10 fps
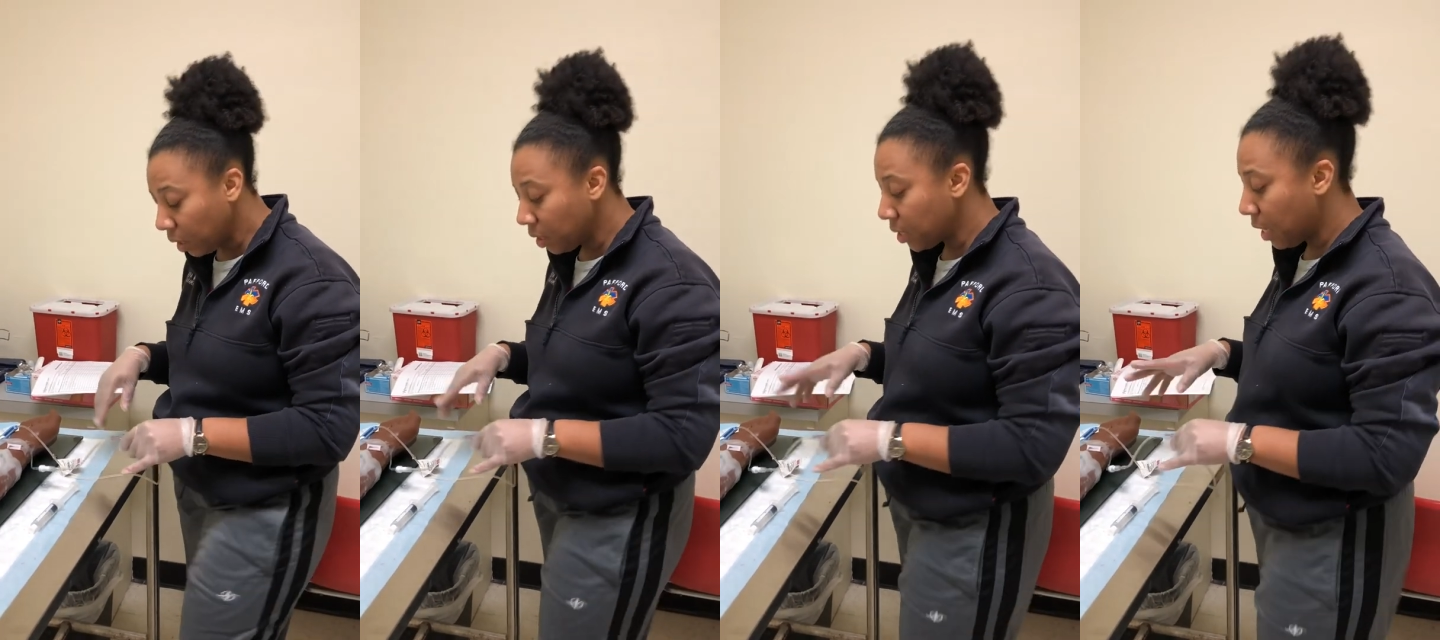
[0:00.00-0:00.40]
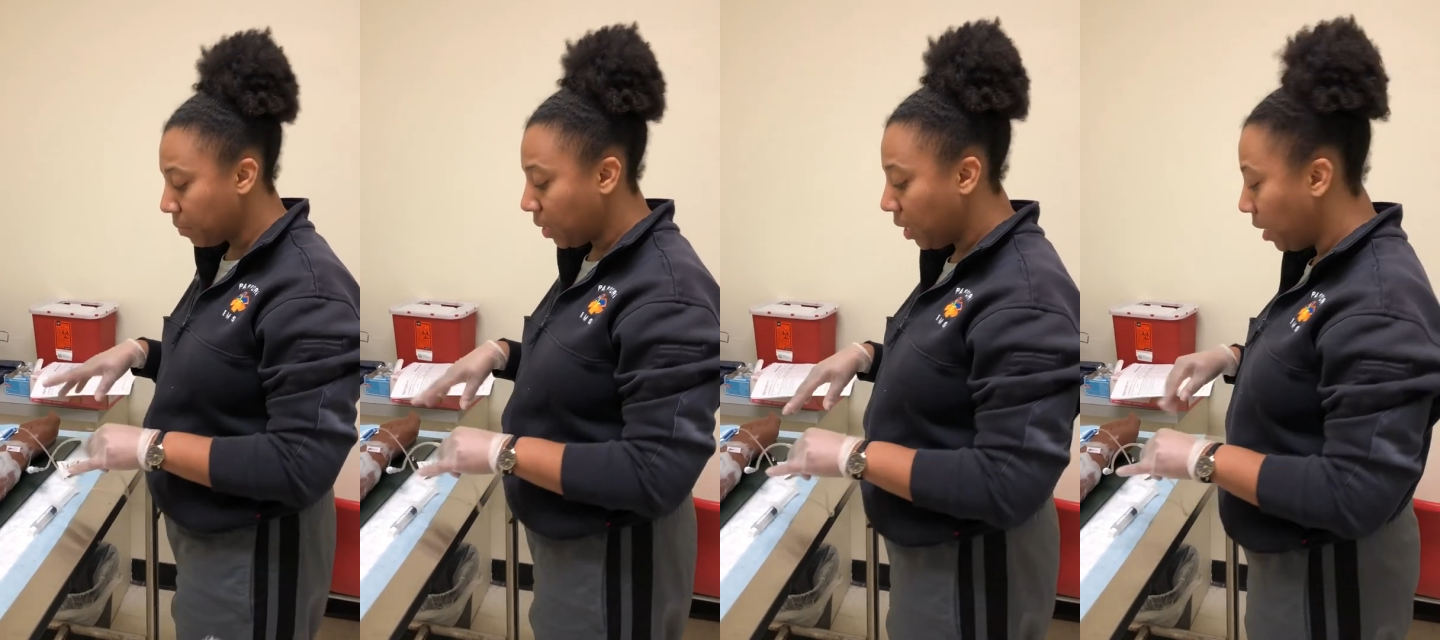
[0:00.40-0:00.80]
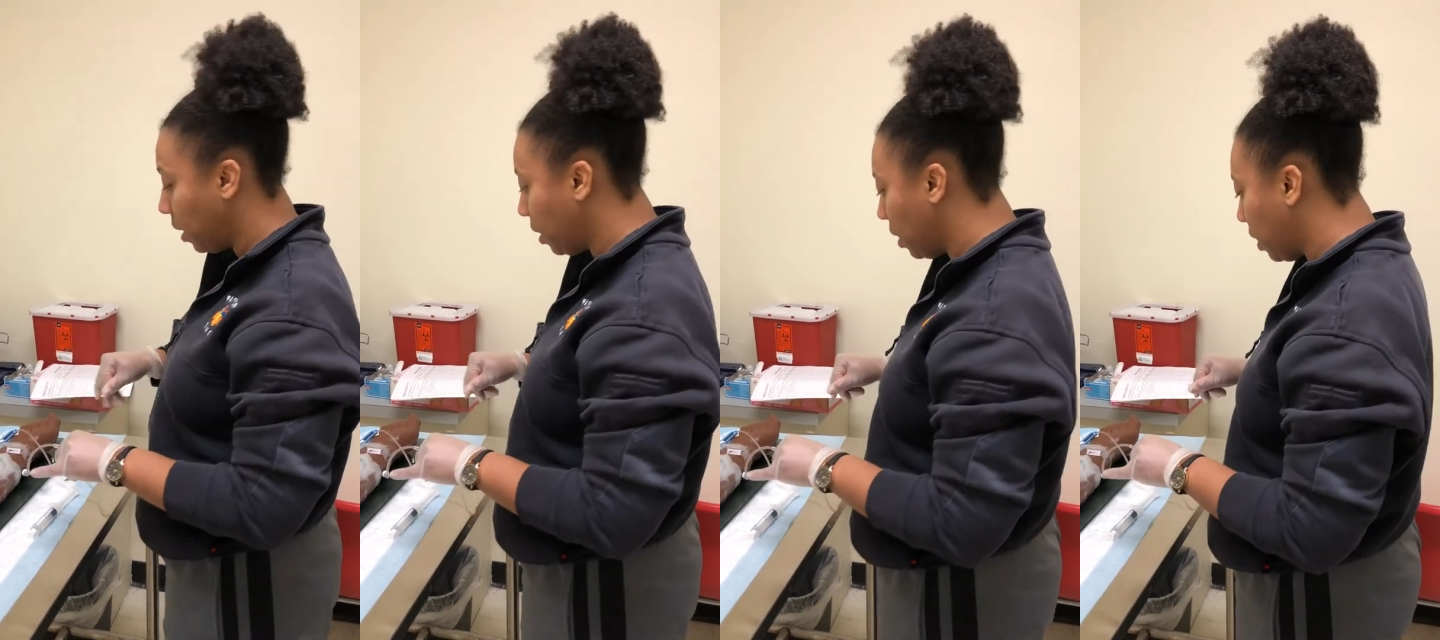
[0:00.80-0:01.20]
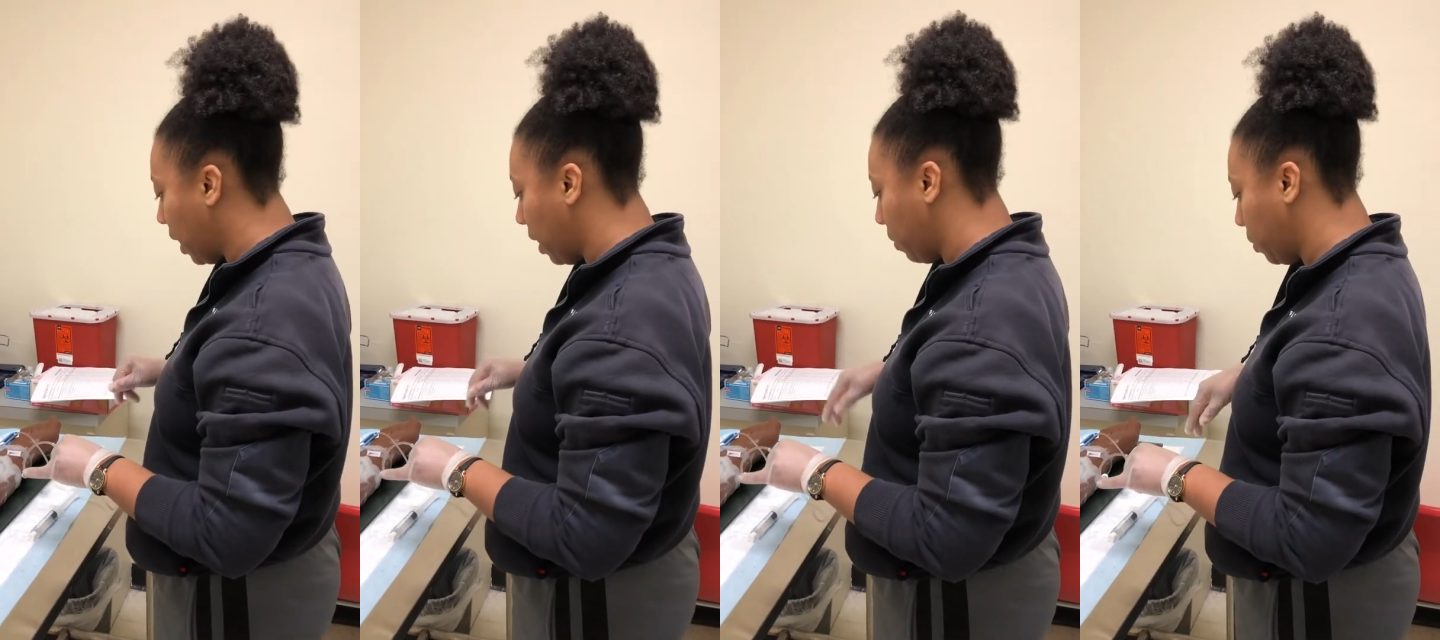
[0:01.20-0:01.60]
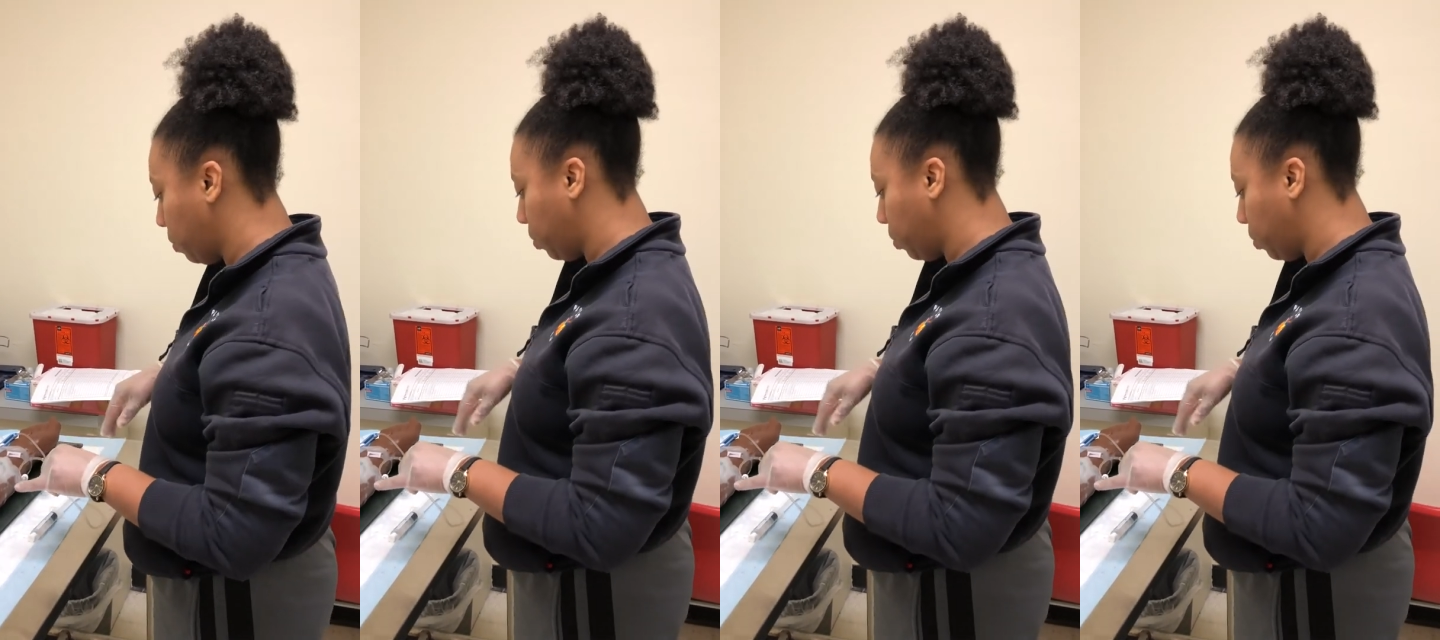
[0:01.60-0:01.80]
the time that it ended. I would